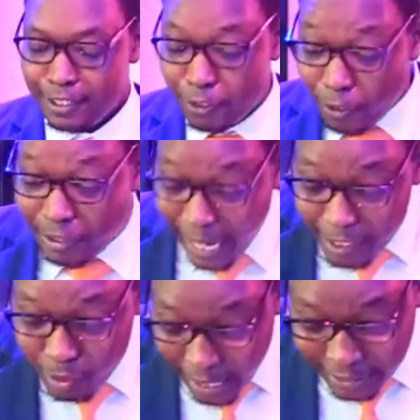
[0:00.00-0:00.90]
So
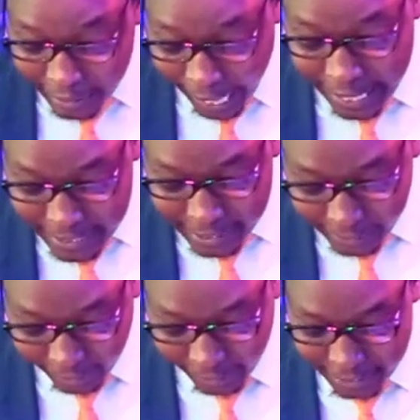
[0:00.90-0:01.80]
that's, that's the
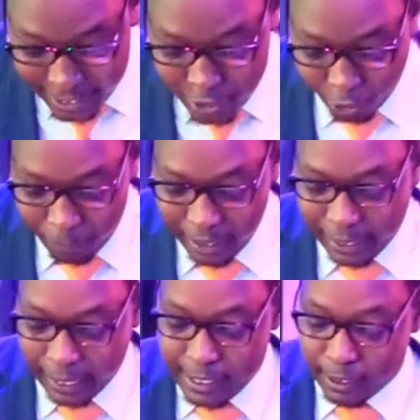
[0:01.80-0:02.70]
idea that he is
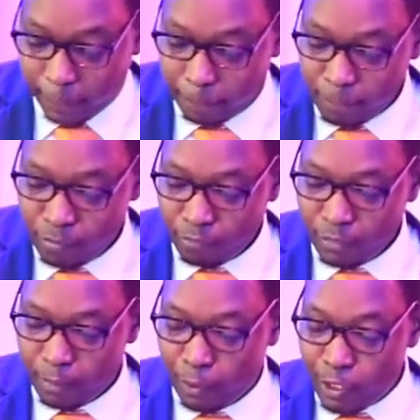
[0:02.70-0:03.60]
communicating.
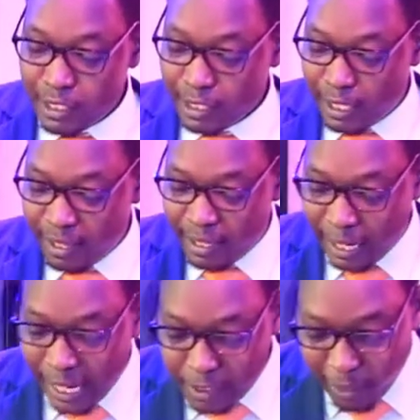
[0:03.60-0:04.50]
Because the
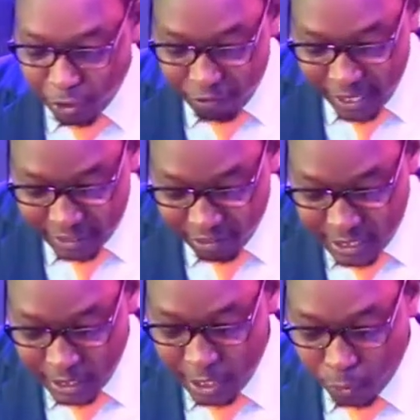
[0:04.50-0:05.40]
last part of verse
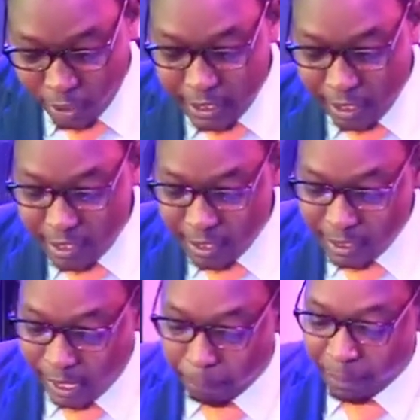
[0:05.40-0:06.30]
17 is what tells us
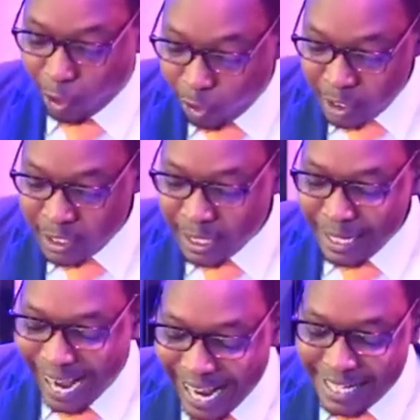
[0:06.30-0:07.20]
that. Because
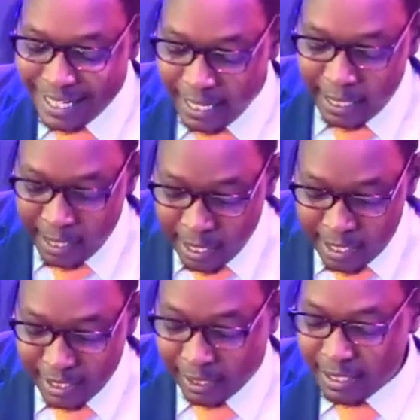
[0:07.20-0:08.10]
as he
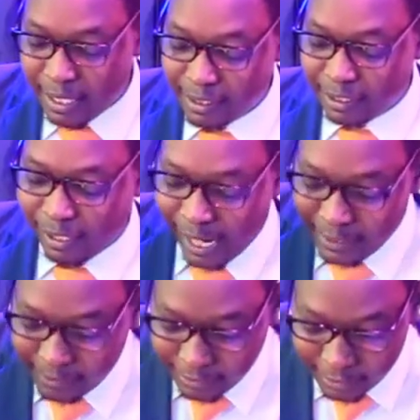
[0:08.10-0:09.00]
is, that is, as
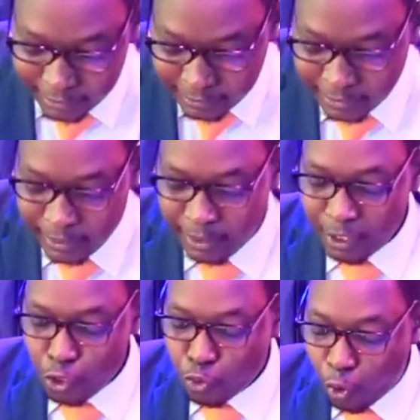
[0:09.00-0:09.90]
Christ is,
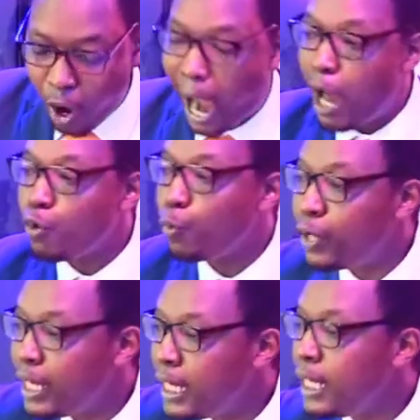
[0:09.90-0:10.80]
so are
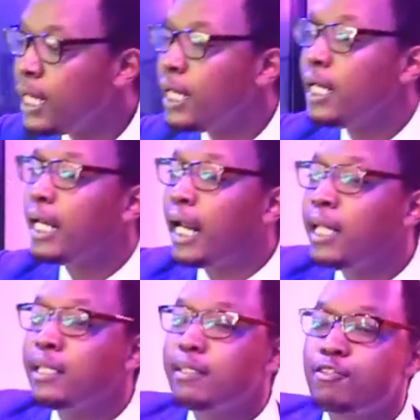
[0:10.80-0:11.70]
we
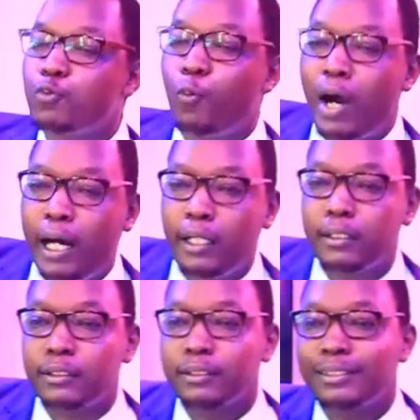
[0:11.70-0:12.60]
in this
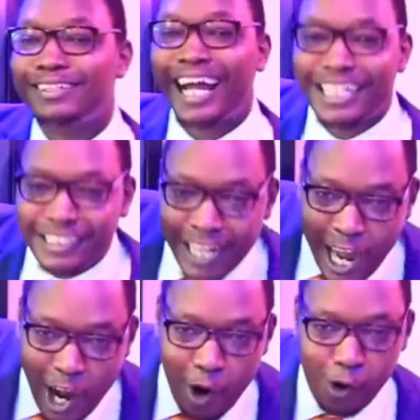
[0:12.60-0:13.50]
world right
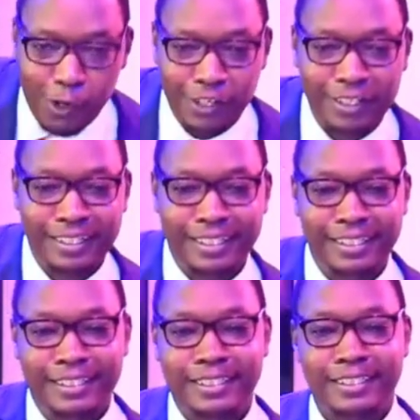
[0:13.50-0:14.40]
now.
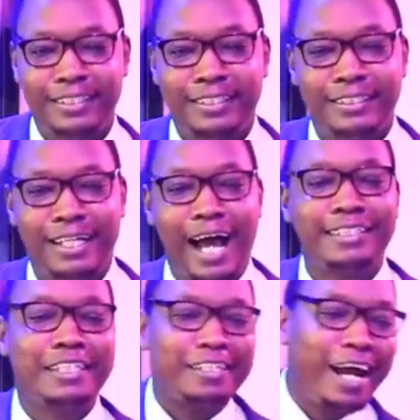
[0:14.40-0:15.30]

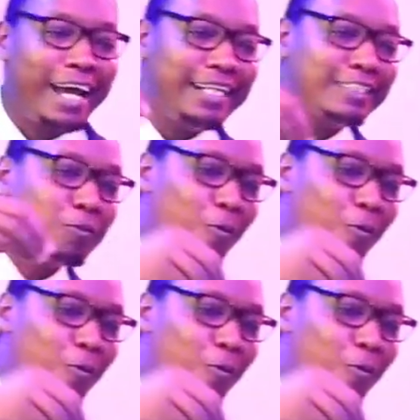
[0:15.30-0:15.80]
As Christ